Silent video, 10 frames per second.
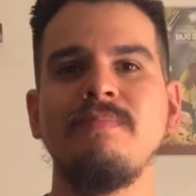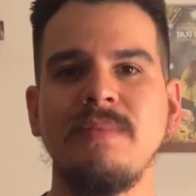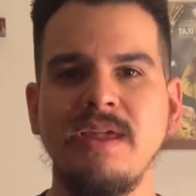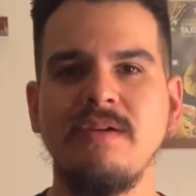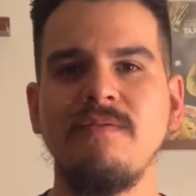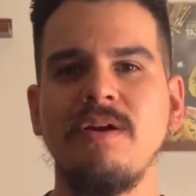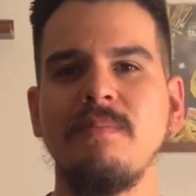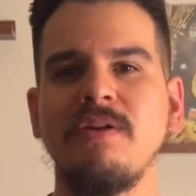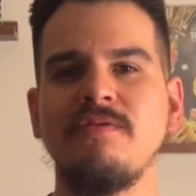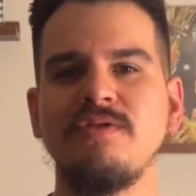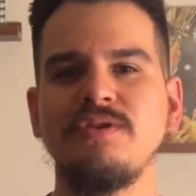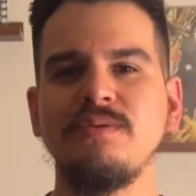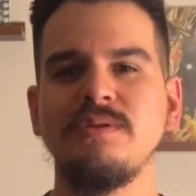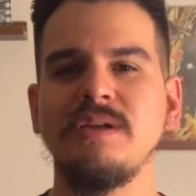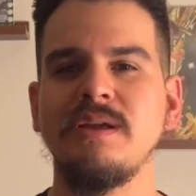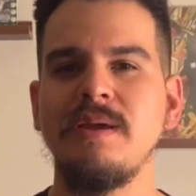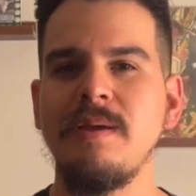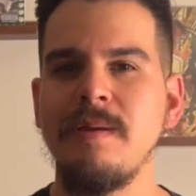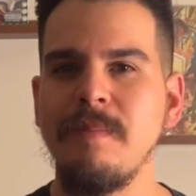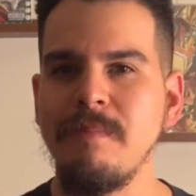Thank you very much for choosing
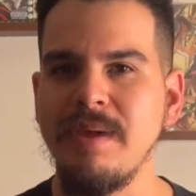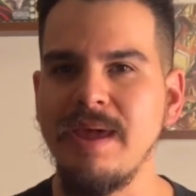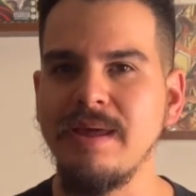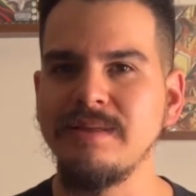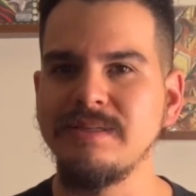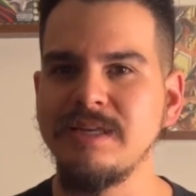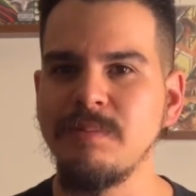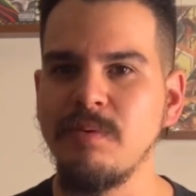Man Cinema